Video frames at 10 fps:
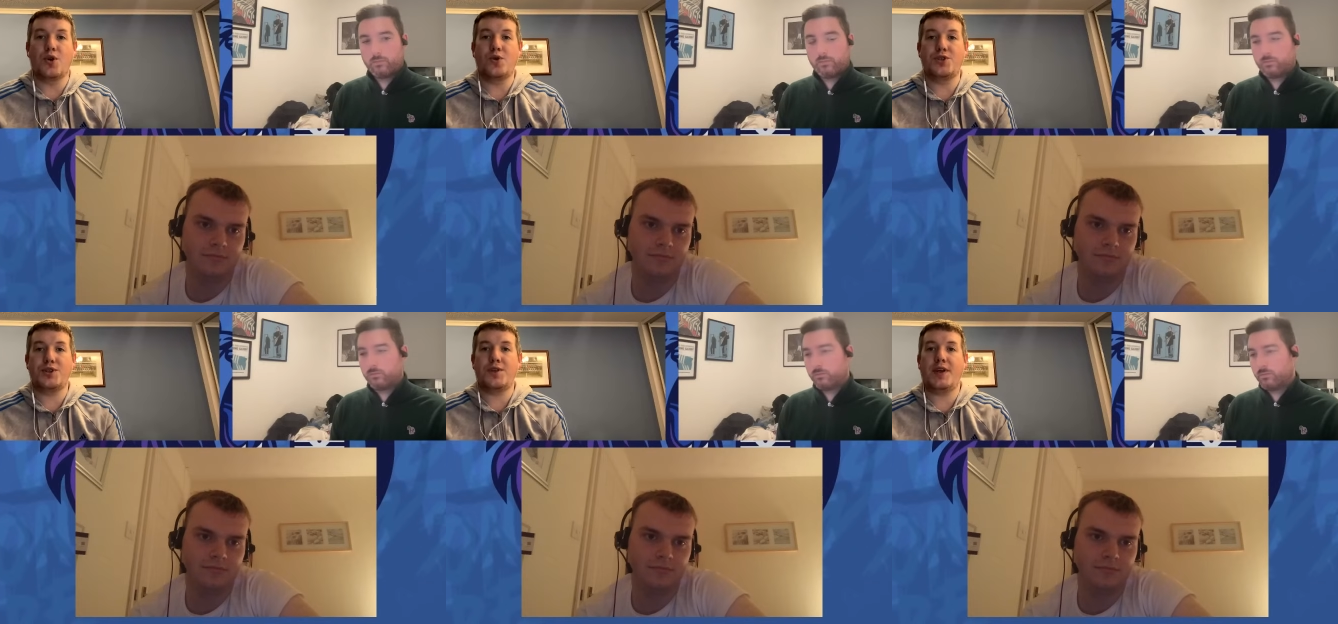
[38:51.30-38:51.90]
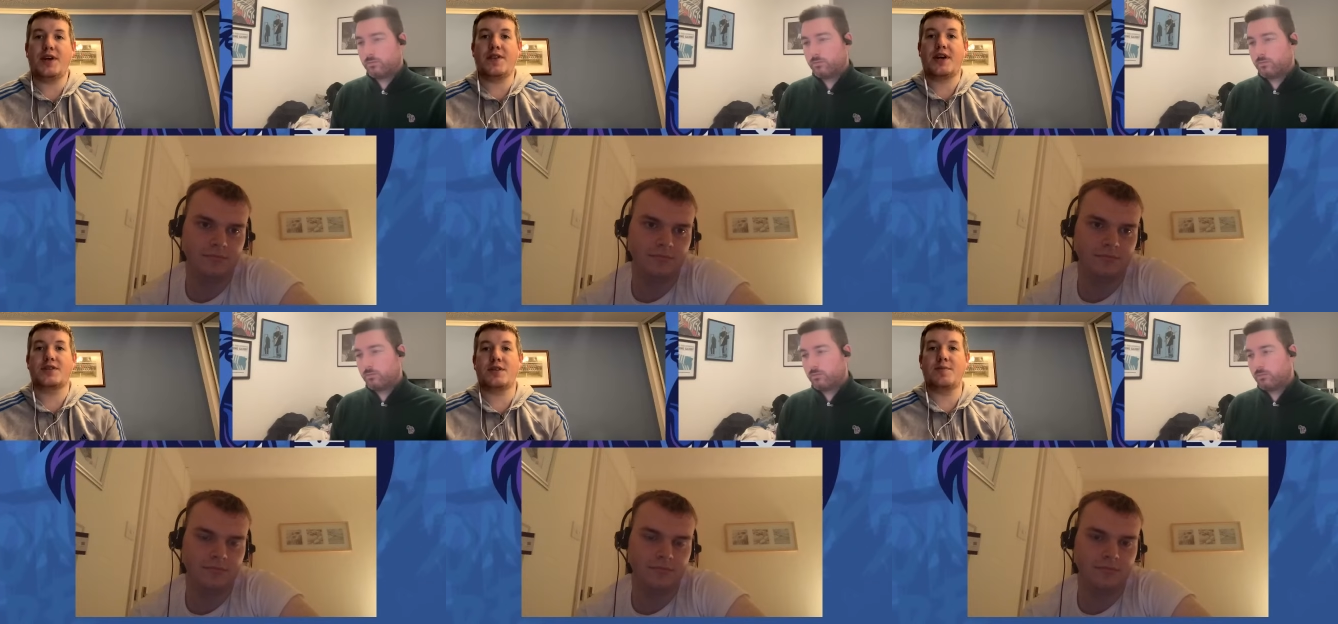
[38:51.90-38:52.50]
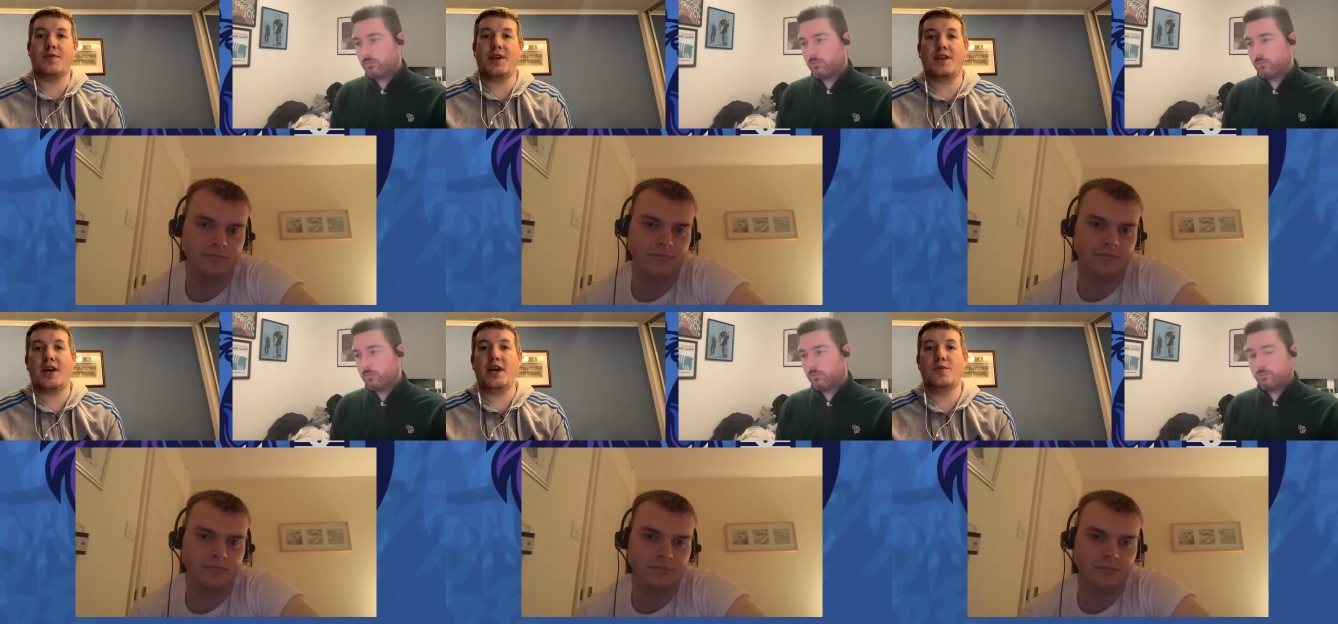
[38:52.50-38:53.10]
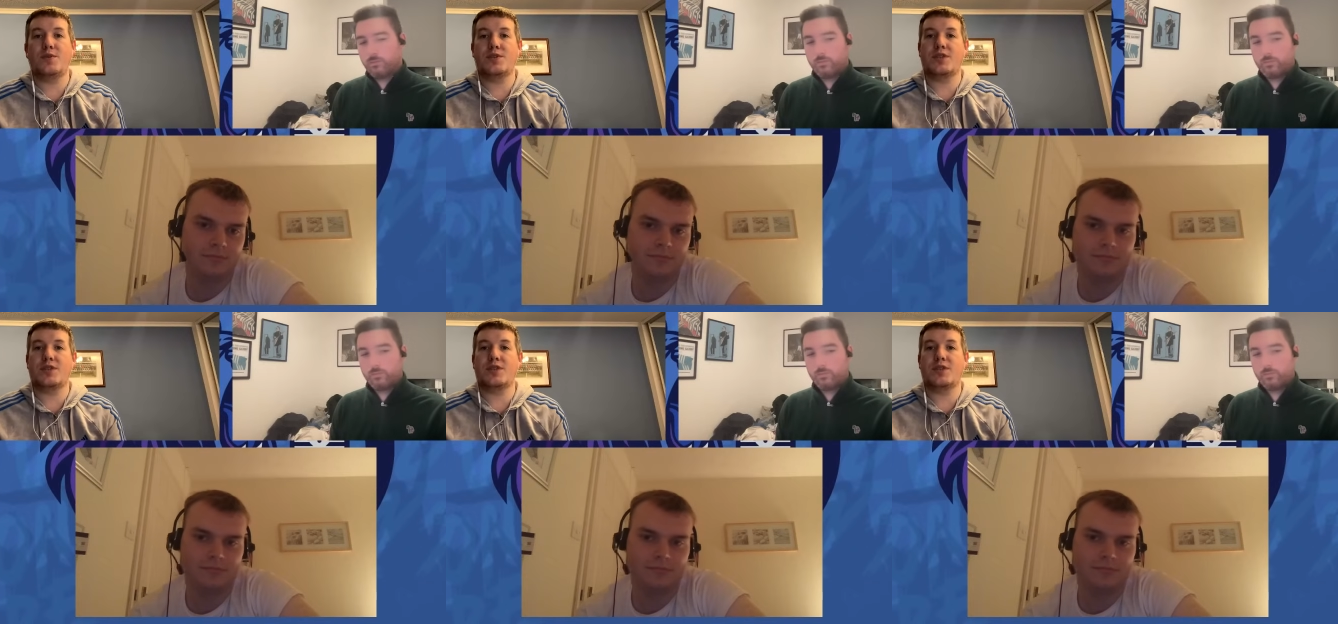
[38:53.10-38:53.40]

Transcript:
Speaker 1: or do you think that's something that Edwards